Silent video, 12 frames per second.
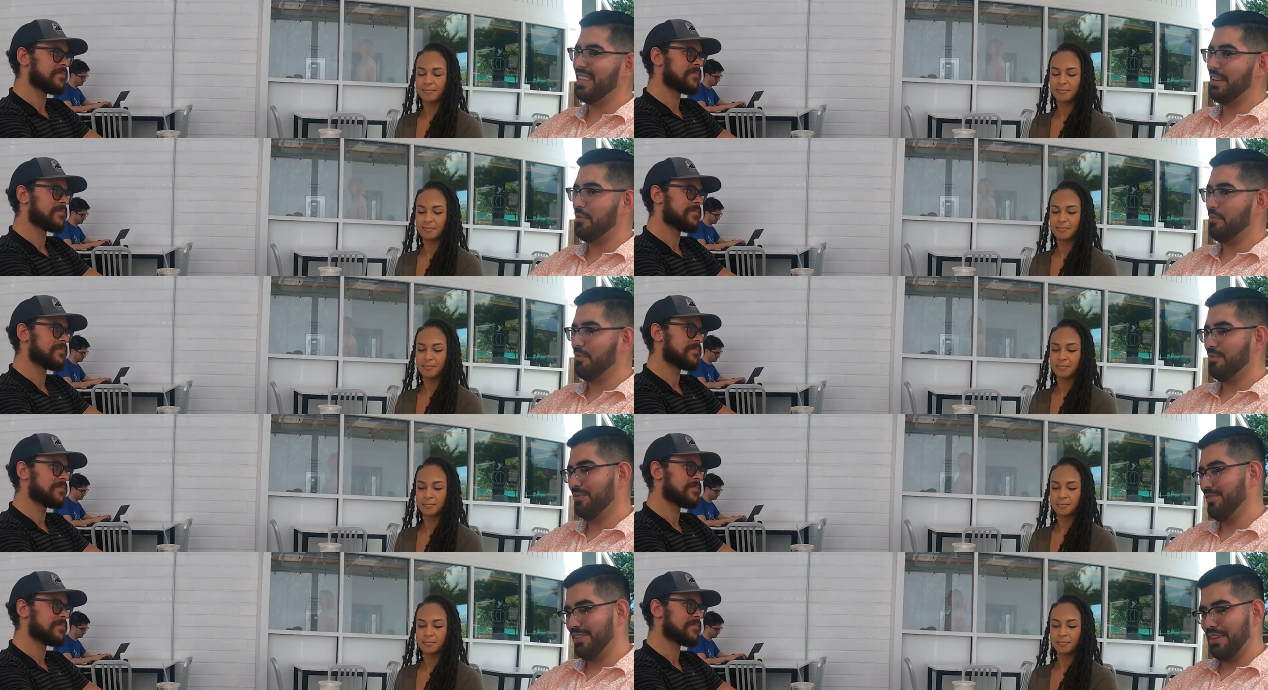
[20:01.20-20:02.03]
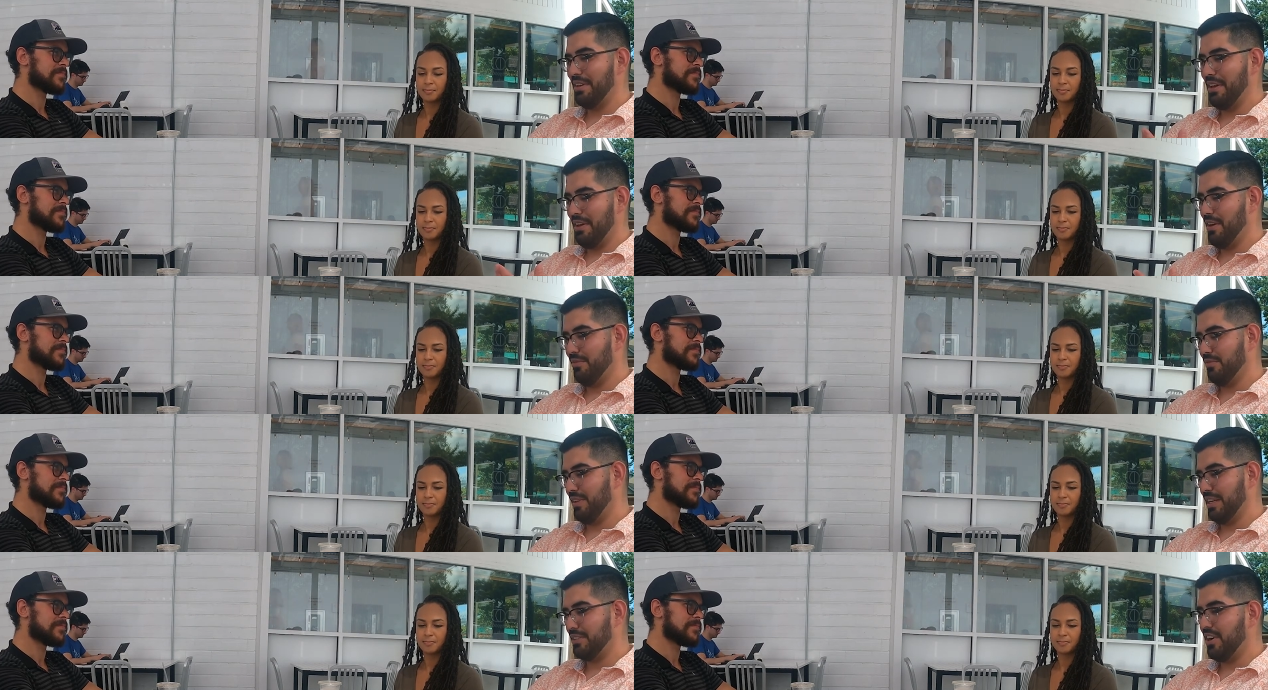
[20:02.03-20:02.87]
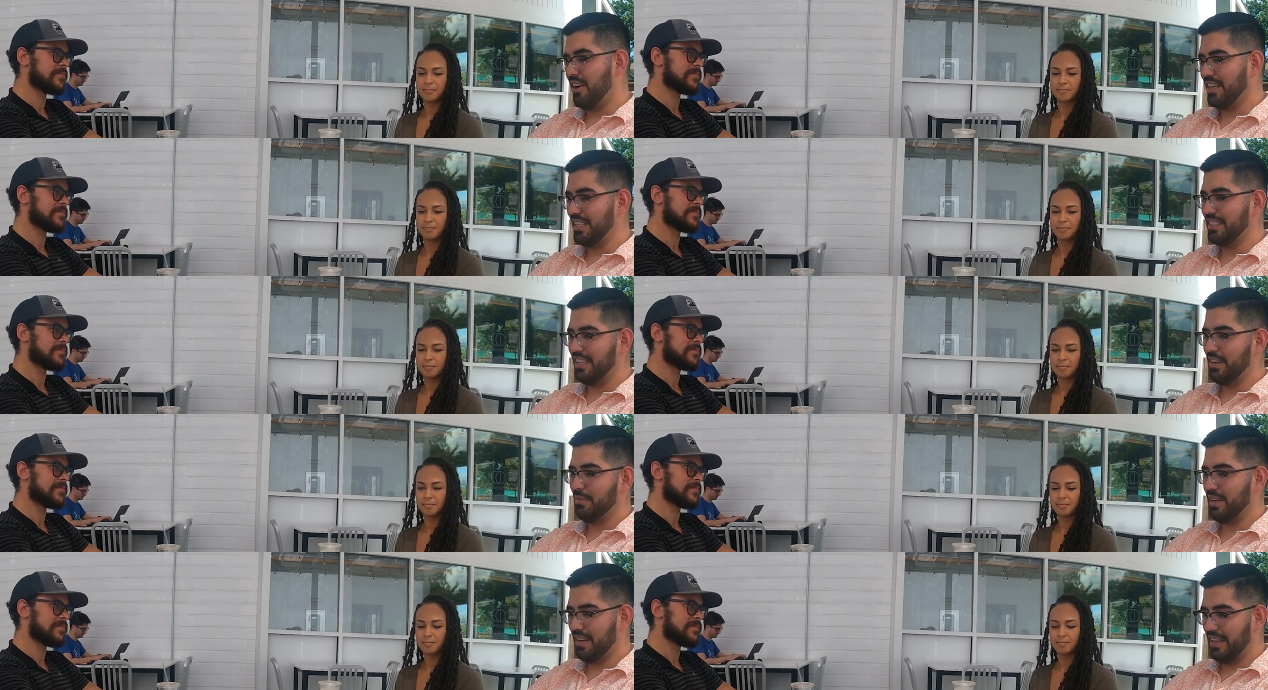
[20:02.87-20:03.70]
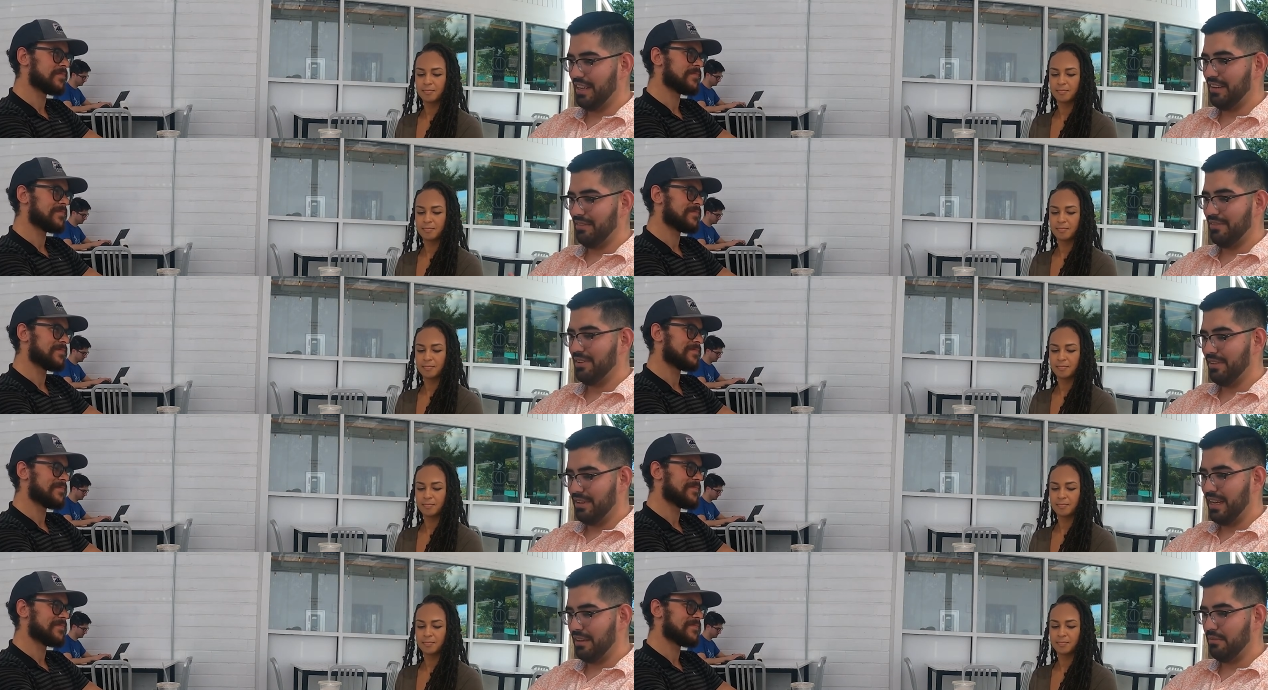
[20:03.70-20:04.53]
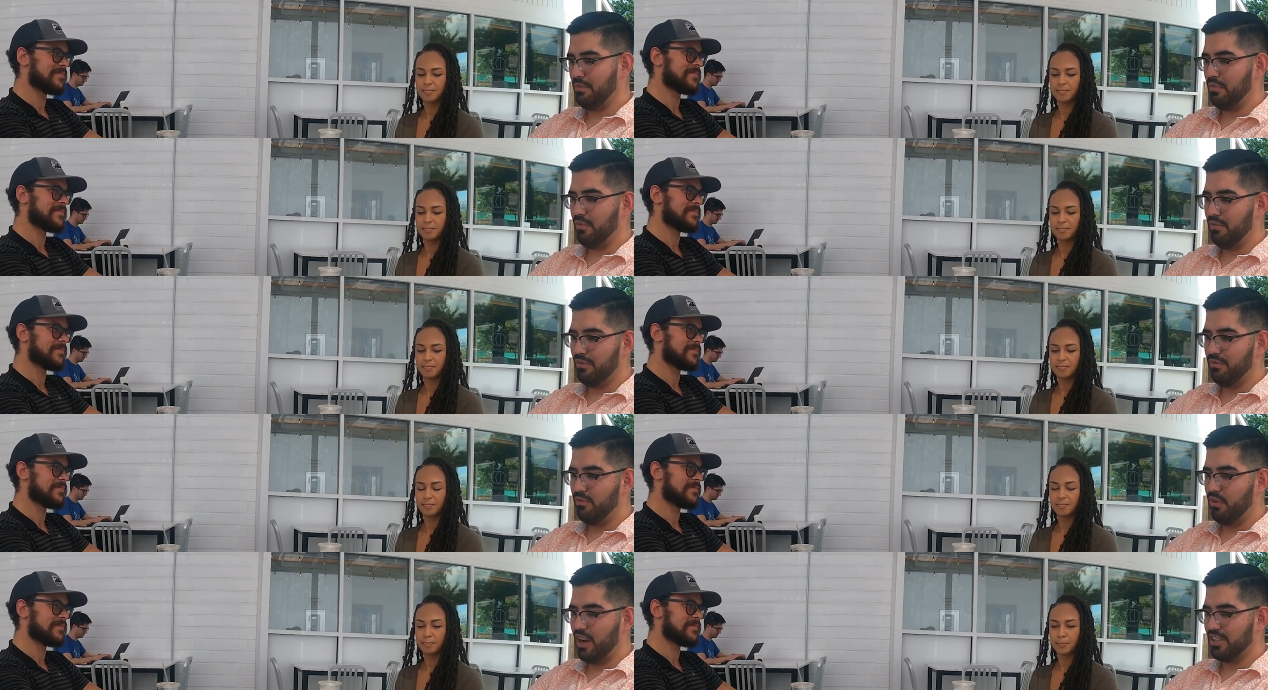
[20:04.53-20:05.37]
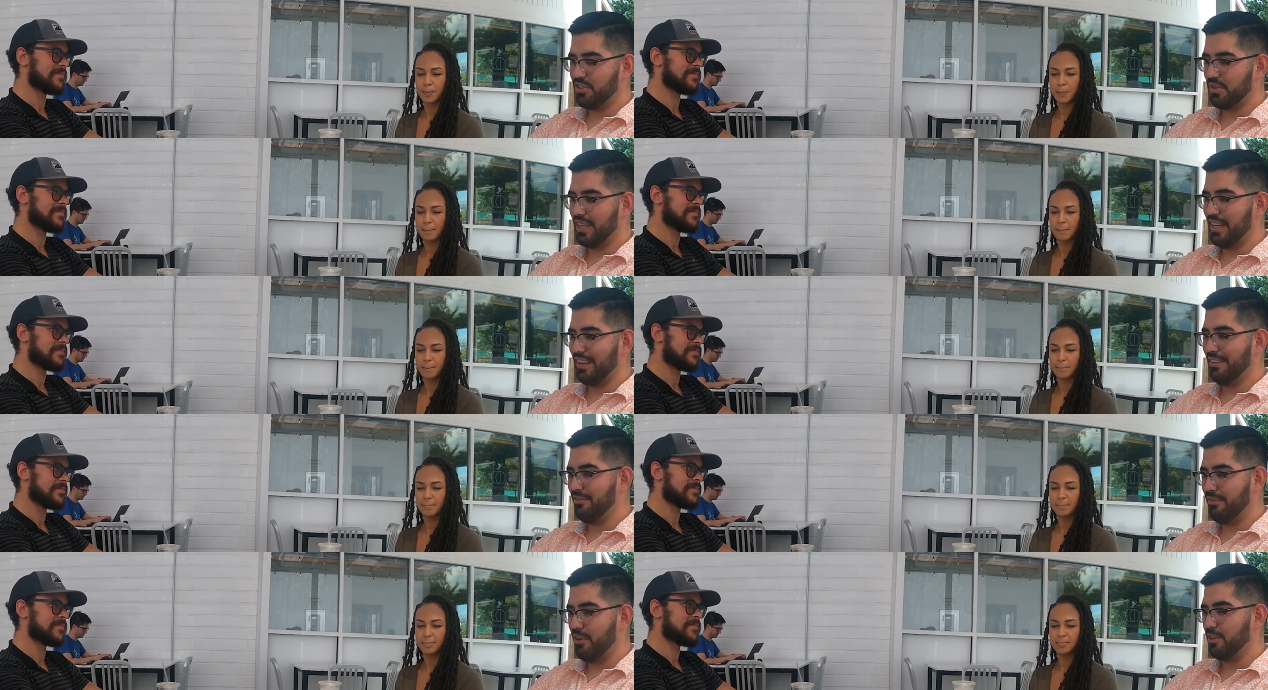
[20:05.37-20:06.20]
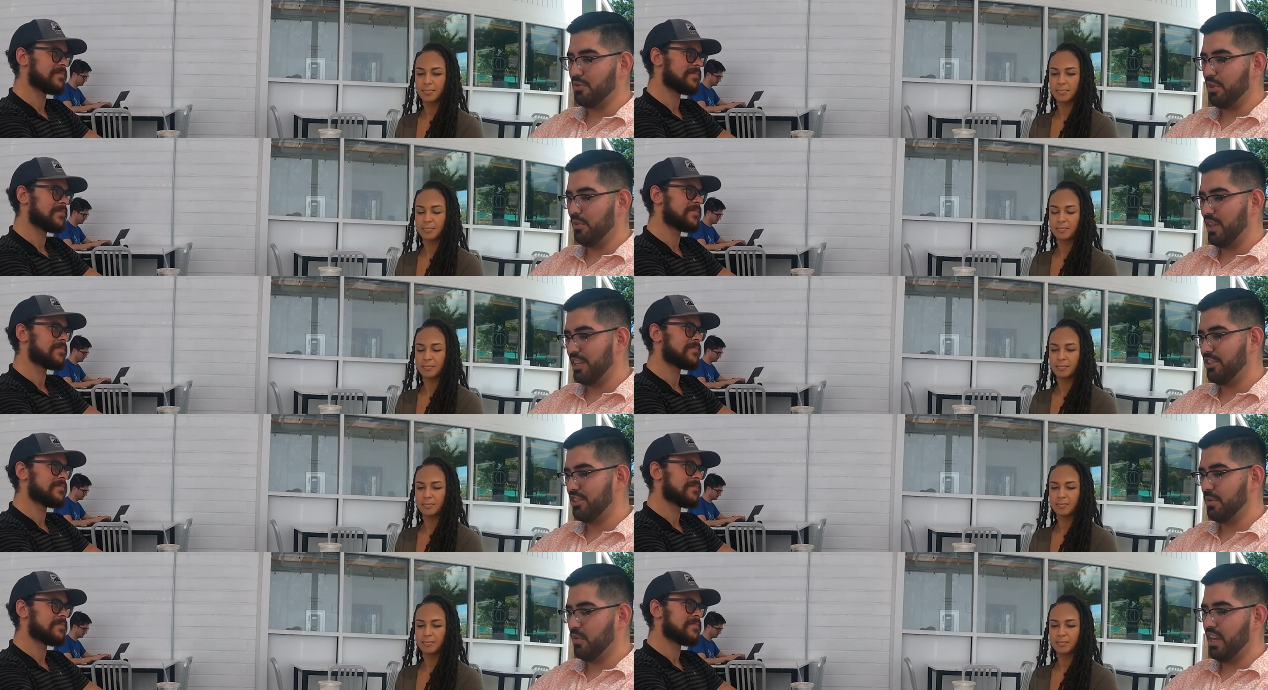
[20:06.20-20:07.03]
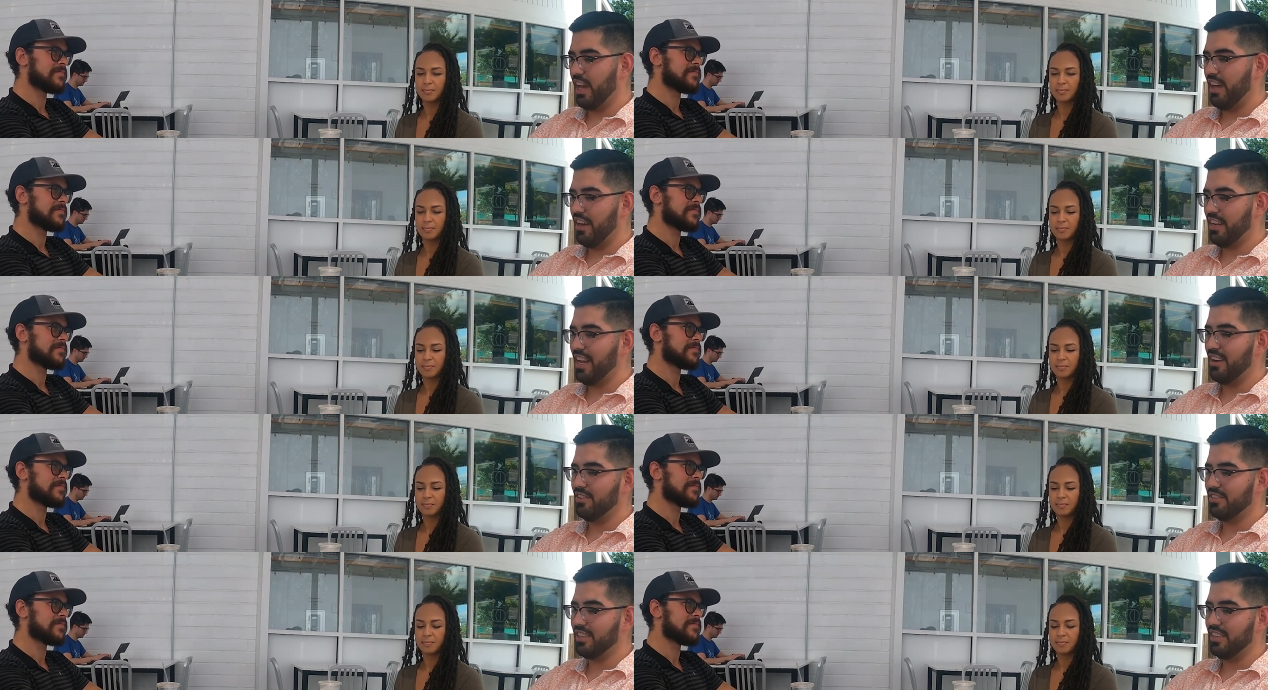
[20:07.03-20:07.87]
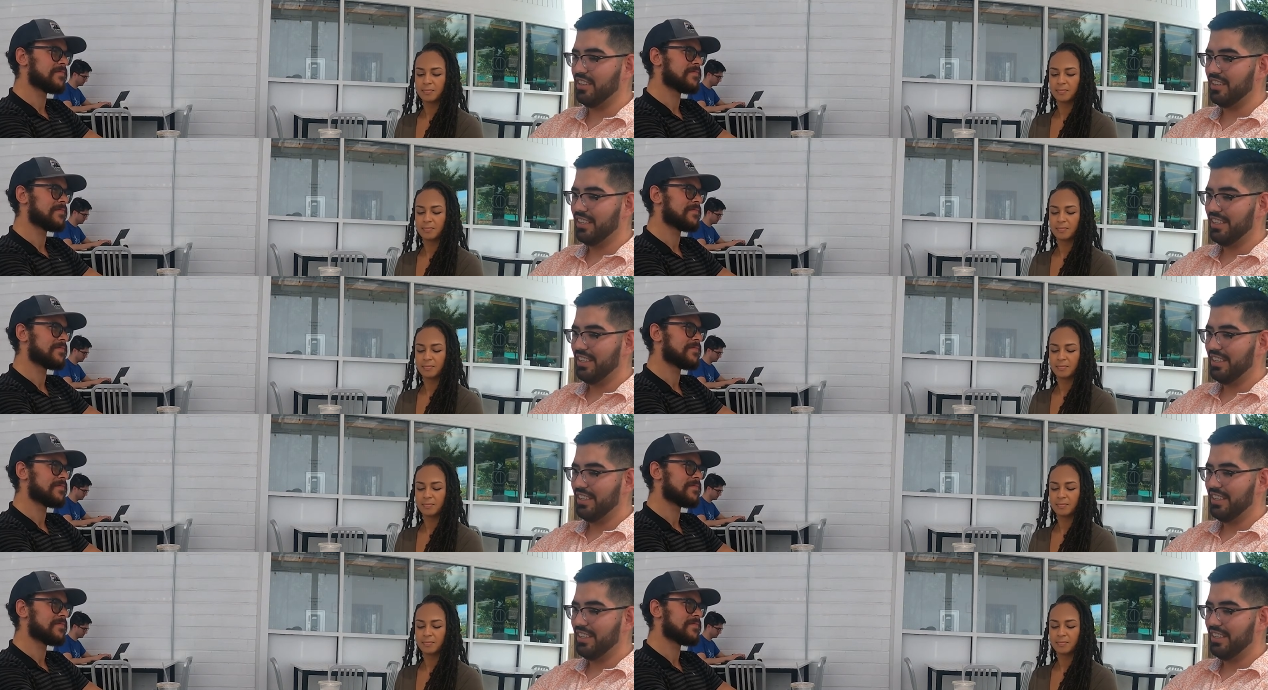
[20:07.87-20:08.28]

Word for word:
Speaker 1: like uh, of like talking to him and like like fostering fostering the relationship we had, and yeah, it was. Um,